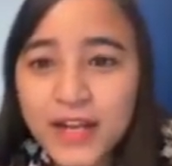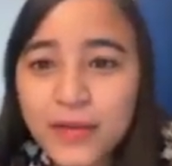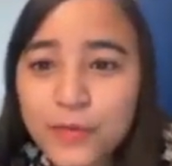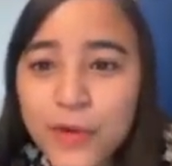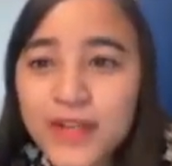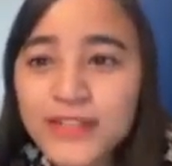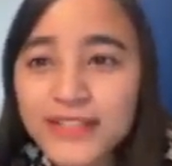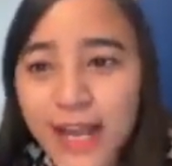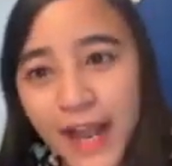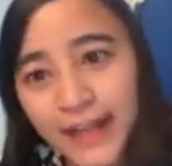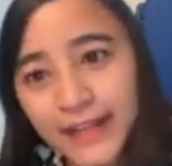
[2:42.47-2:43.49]
One
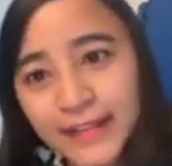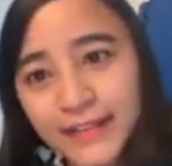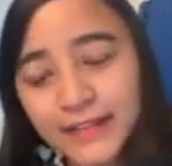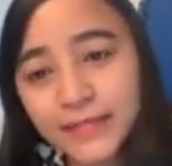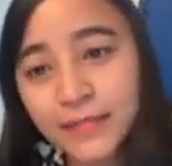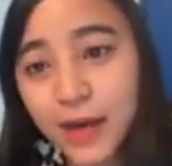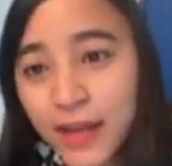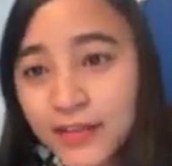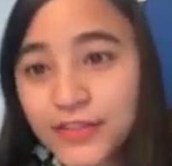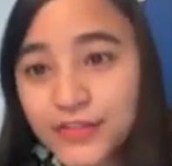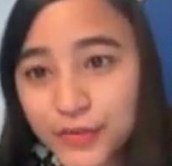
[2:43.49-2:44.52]
day, by
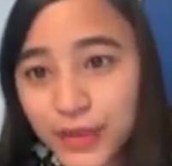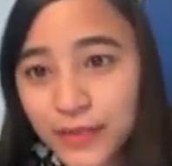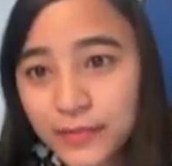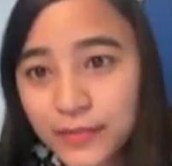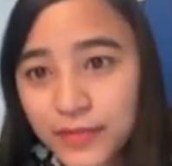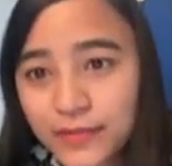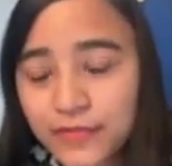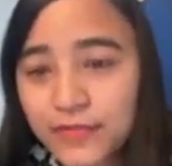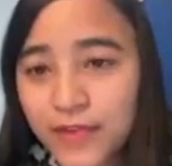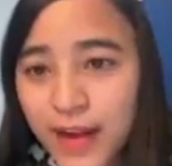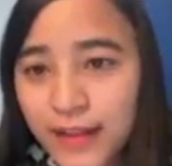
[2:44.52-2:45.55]
the stream,
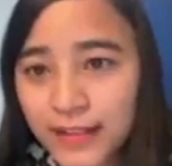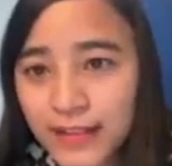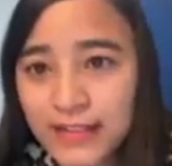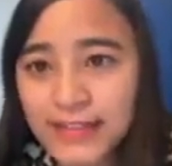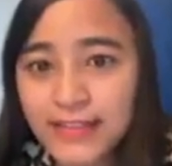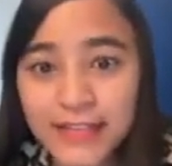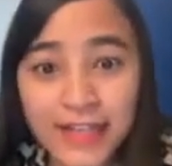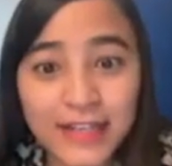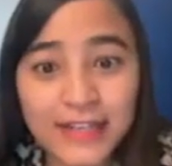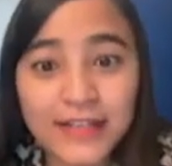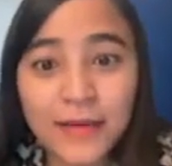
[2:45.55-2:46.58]
Franklin
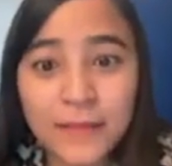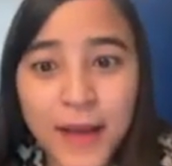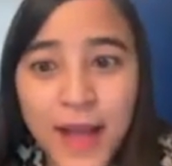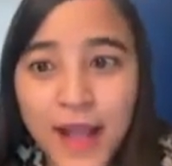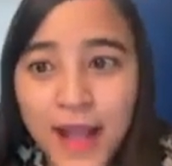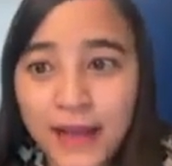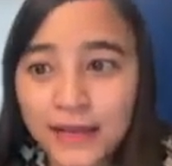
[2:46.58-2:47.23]
sees a man.